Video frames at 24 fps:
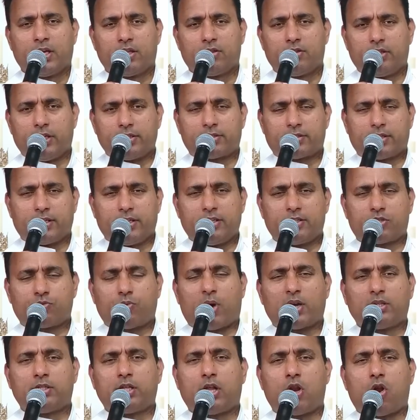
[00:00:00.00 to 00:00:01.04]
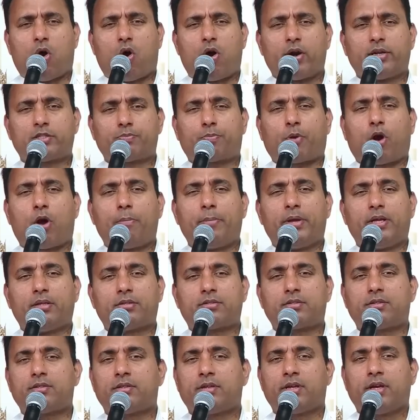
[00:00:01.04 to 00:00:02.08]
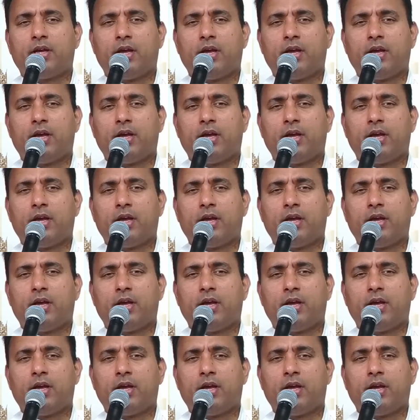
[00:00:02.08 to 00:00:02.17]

This is what the Lord's promise.